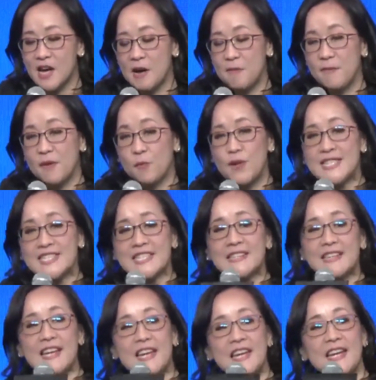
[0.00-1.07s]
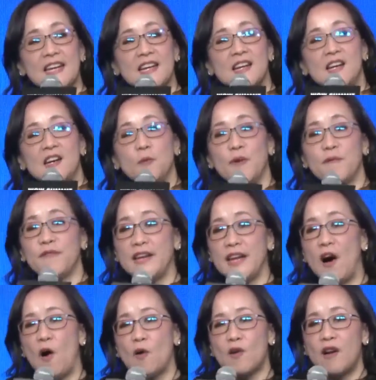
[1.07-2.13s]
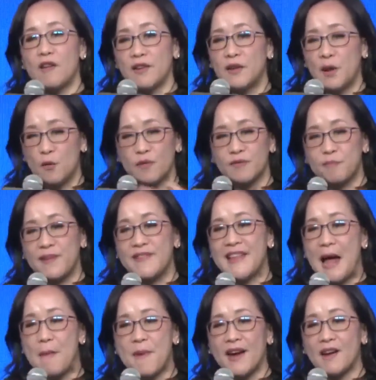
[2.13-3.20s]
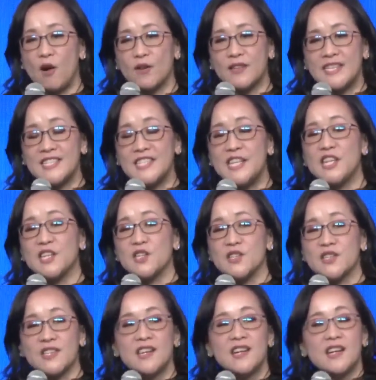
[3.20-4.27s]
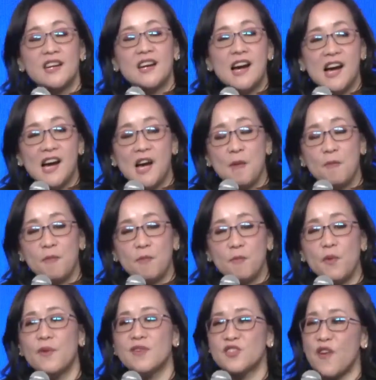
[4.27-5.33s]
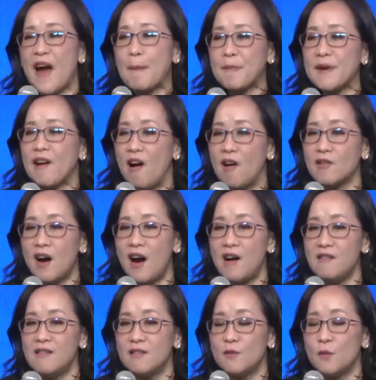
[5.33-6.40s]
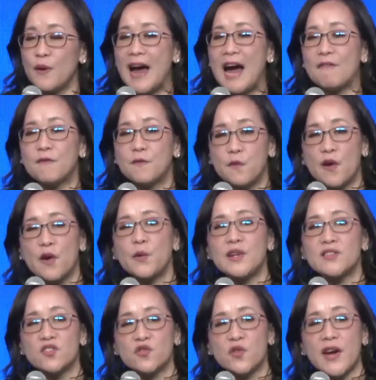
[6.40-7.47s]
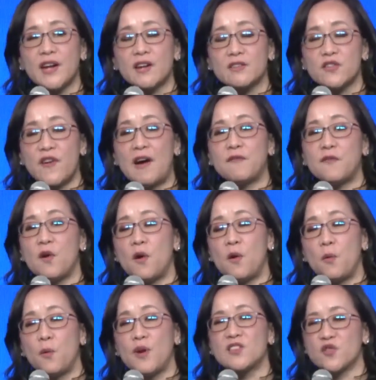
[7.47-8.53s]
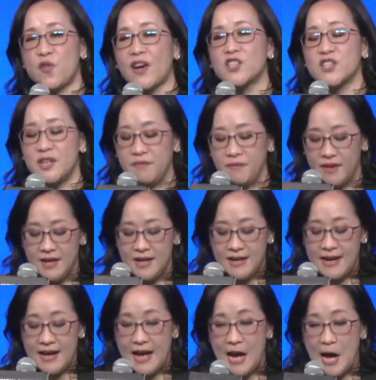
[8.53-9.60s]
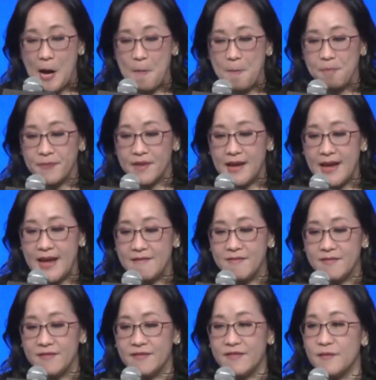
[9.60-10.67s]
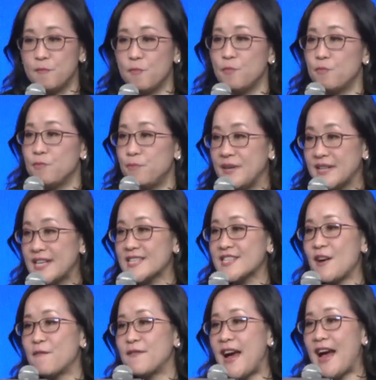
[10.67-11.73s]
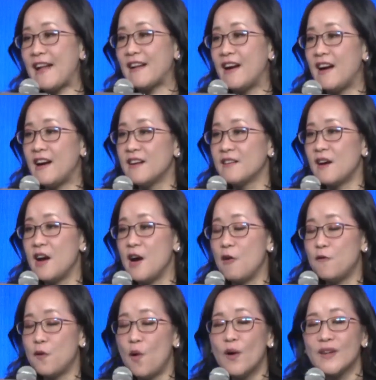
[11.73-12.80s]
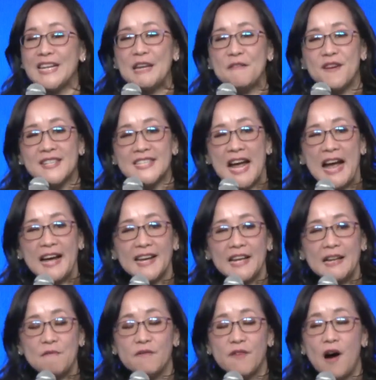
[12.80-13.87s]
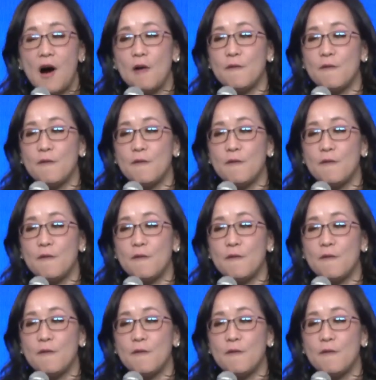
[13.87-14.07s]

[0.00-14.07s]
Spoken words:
Recently, with the Hong Kong, pandemic all these years, we were trapped in Hong Kong. We have very strict travel restriction. And because of that, for all the events that I get involved,